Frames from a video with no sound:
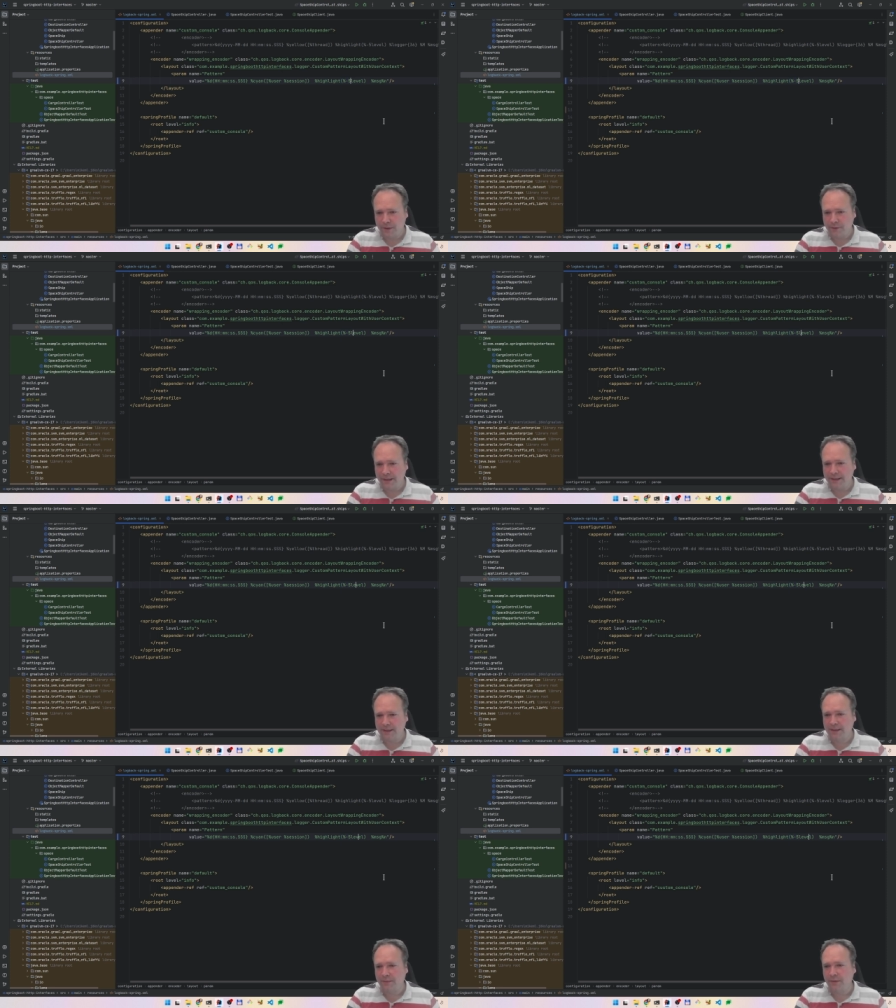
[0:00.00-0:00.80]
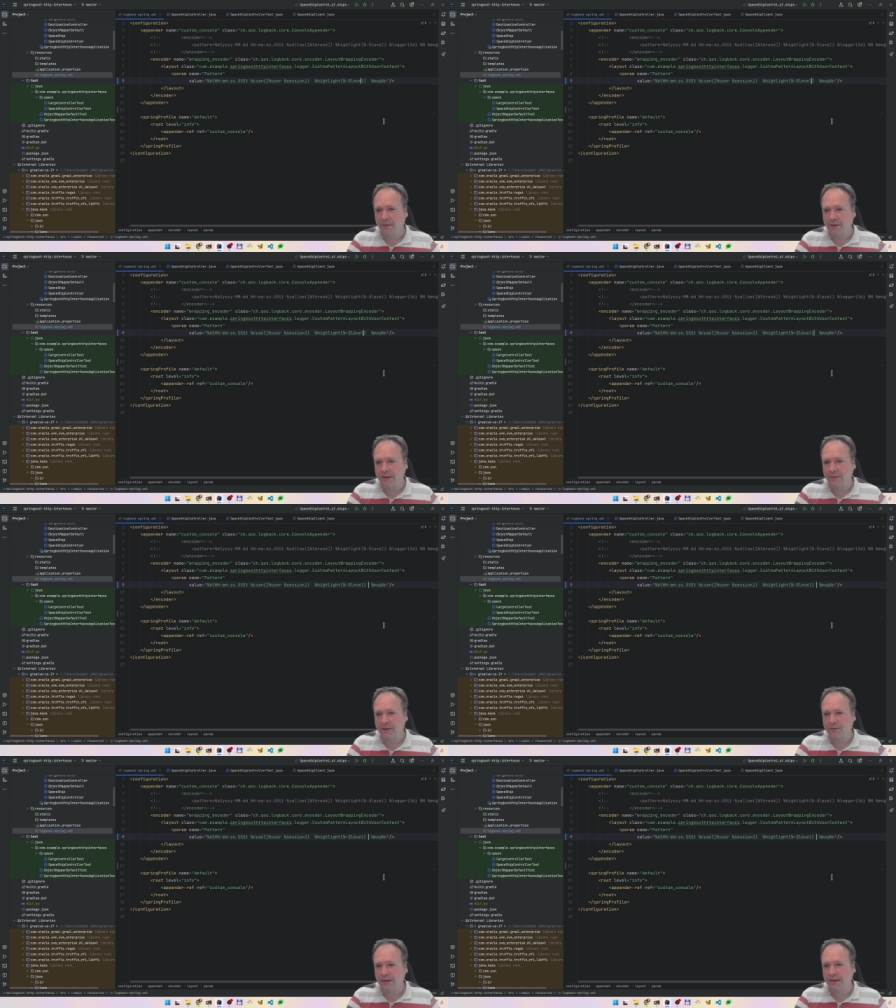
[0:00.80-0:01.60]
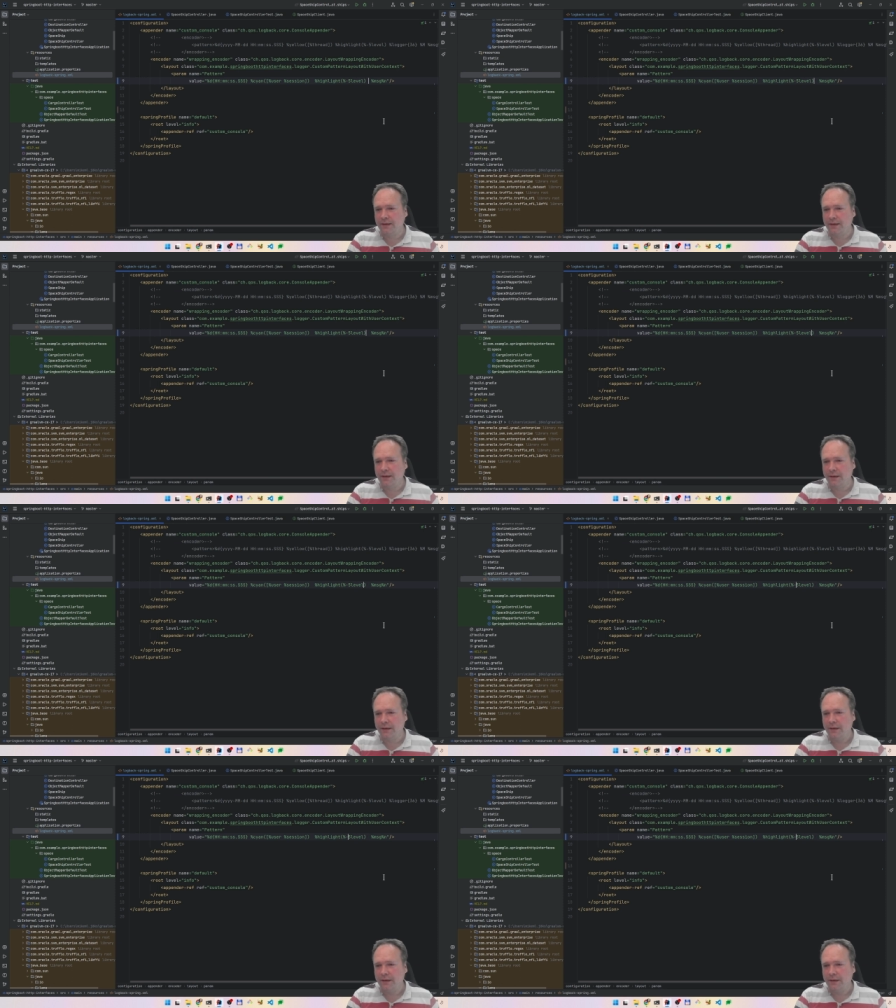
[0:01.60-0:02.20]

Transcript: spaces that we want between the